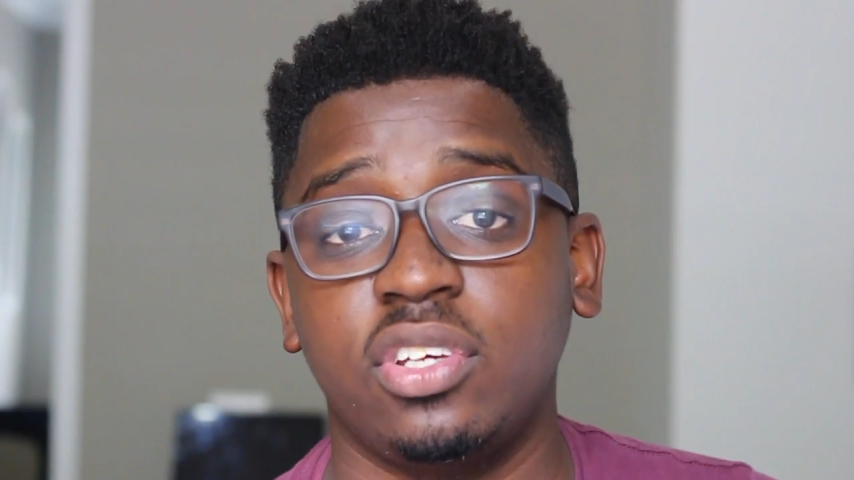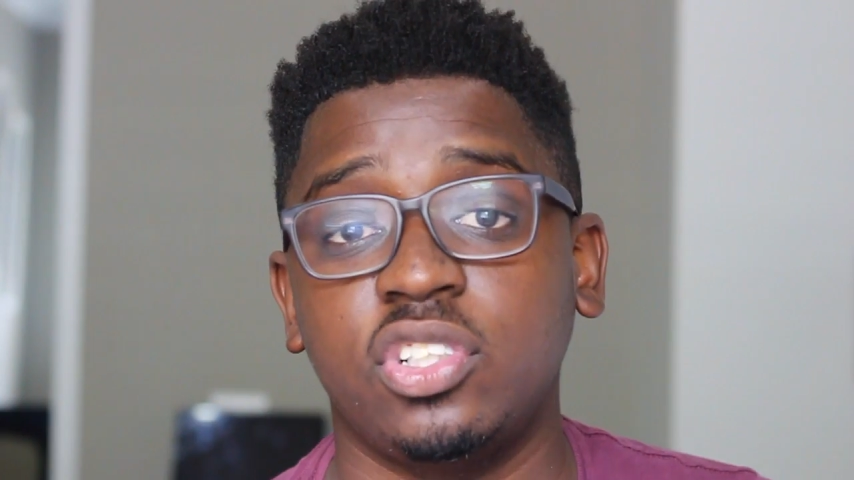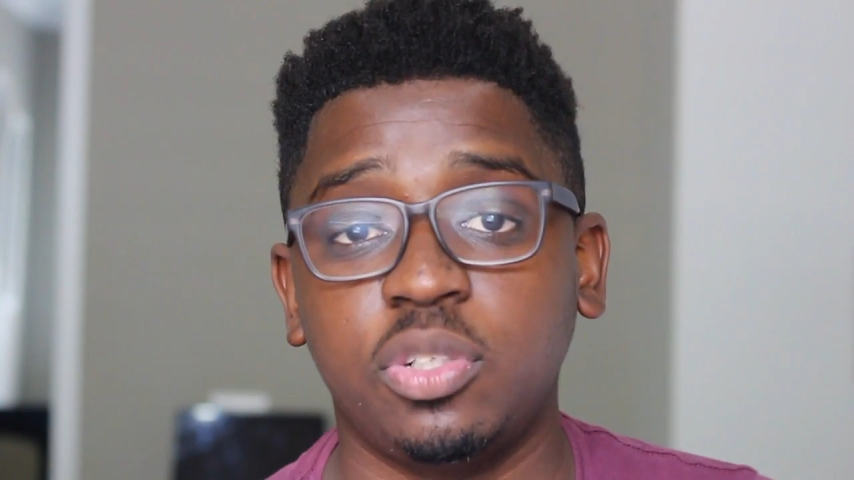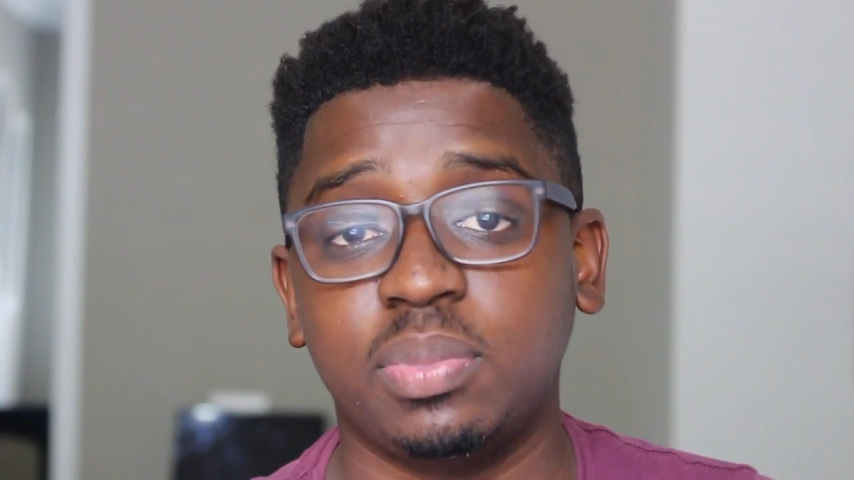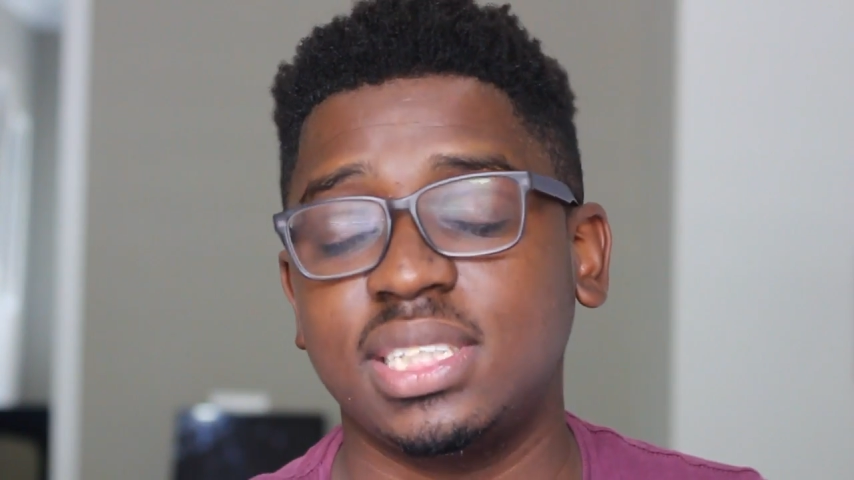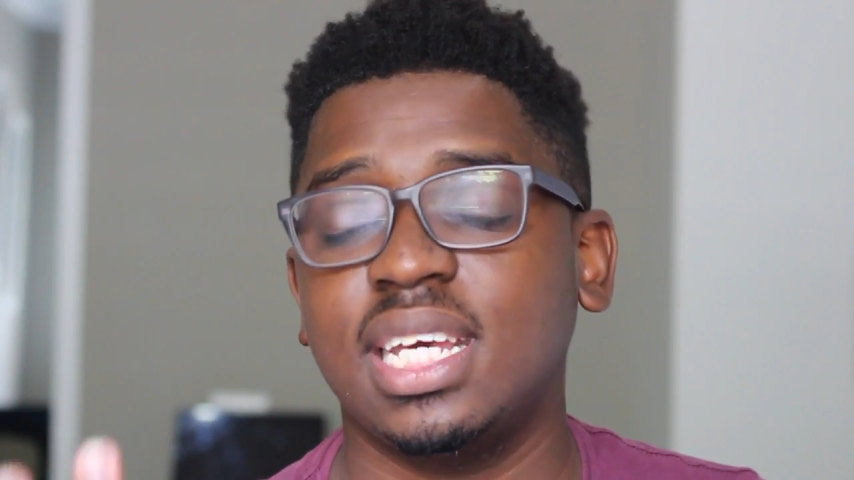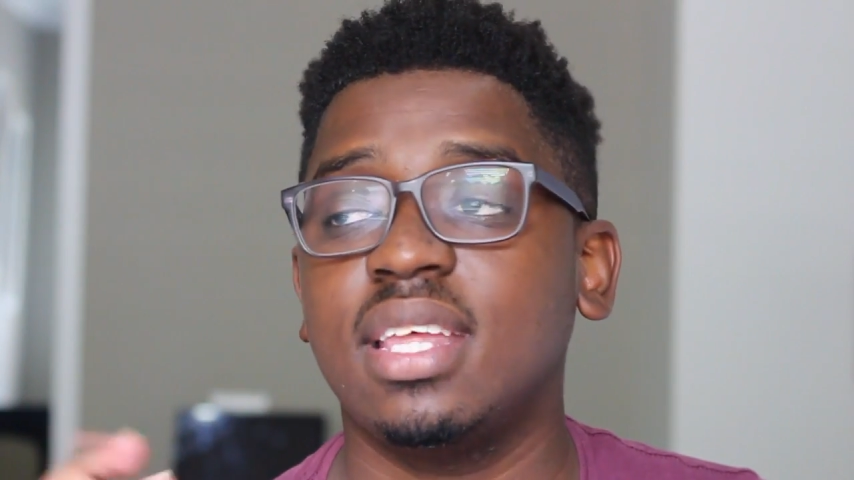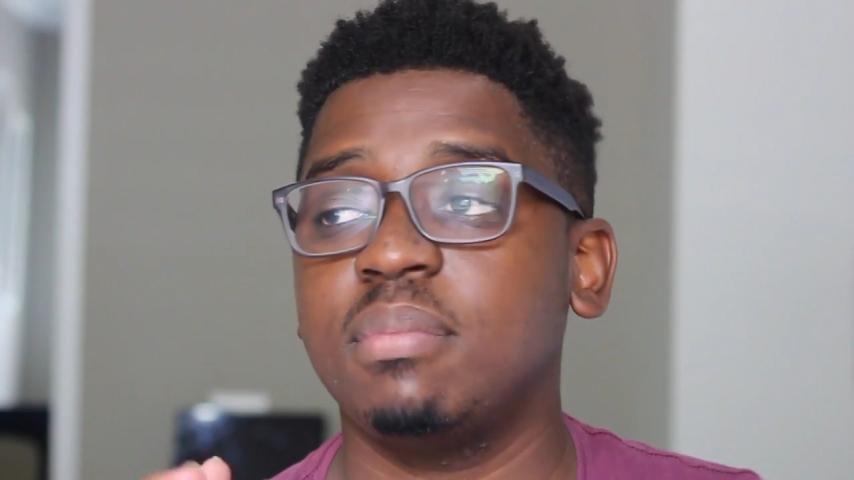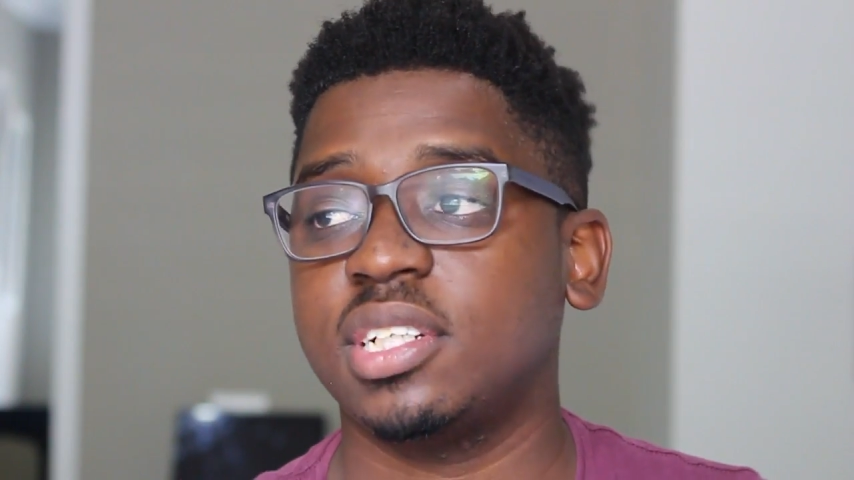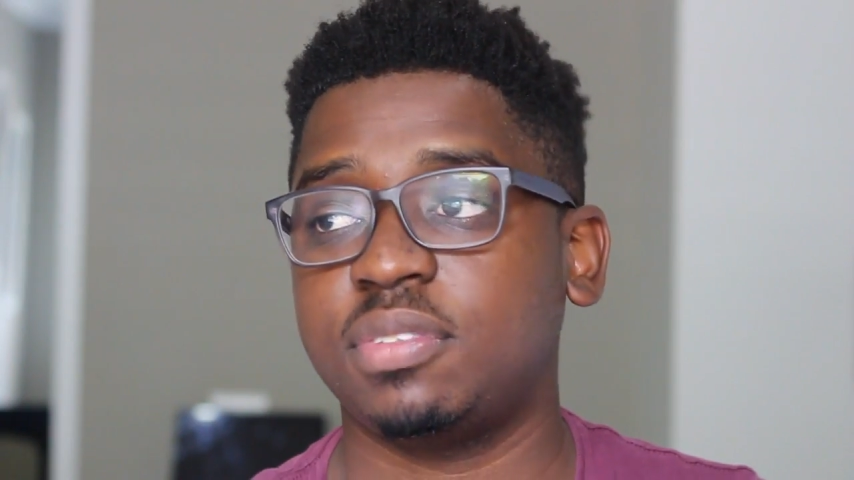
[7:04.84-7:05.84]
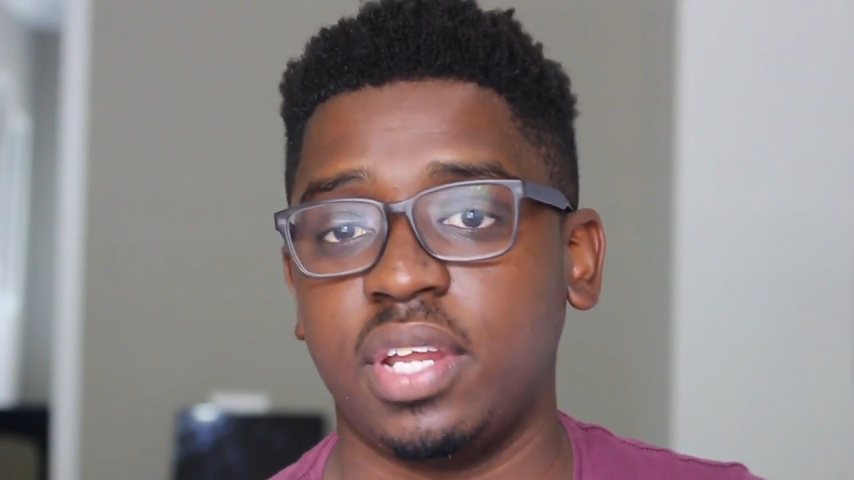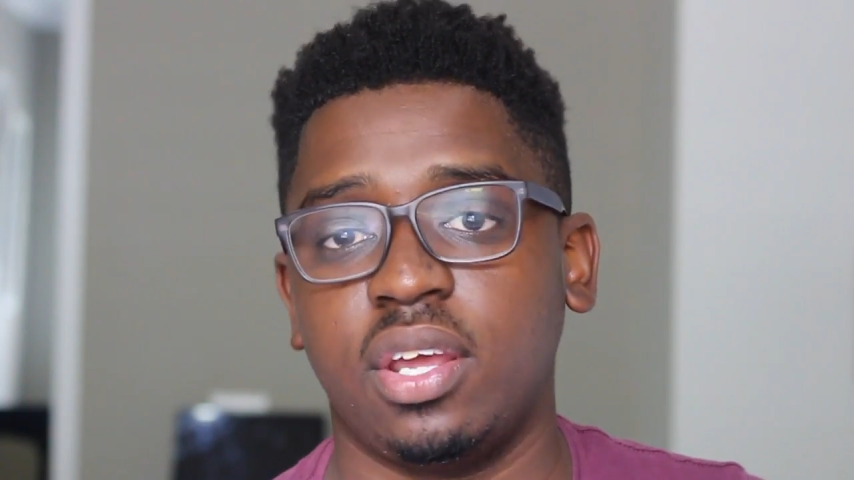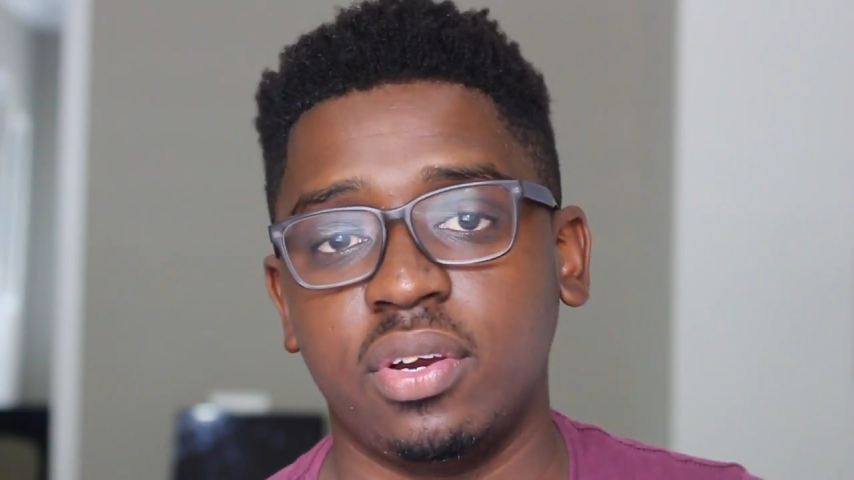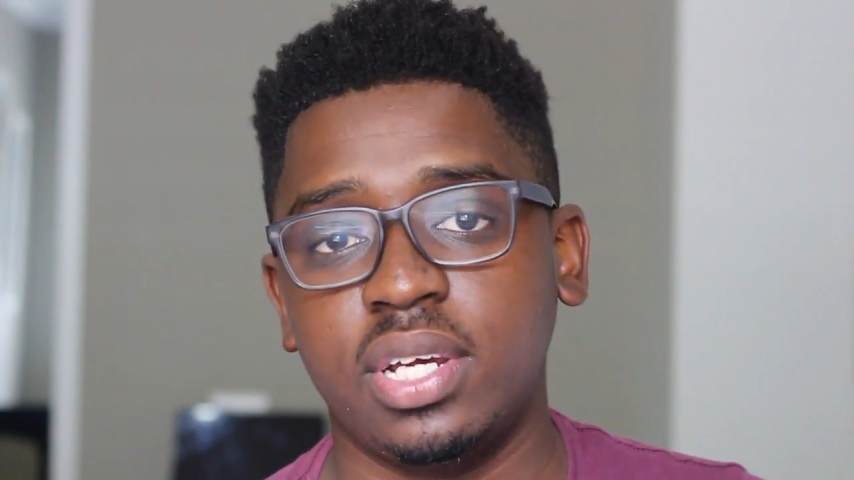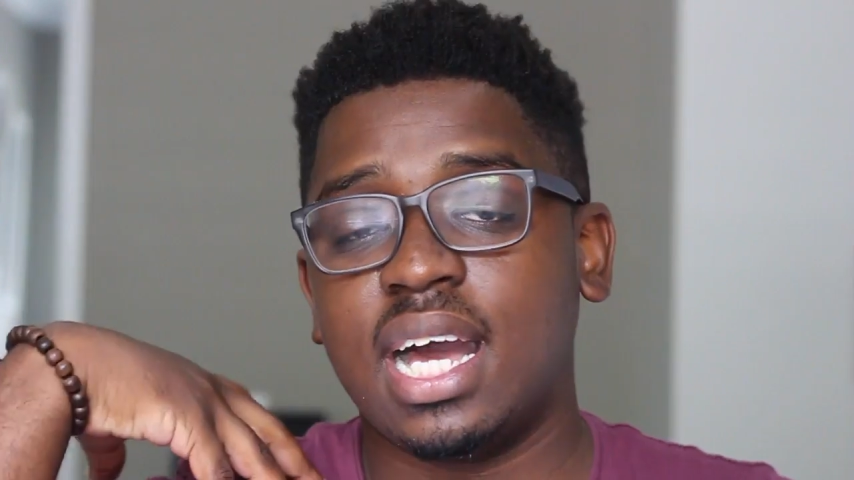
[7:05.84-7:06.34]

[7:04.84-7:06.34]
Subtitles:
a YouTuber, send them this video.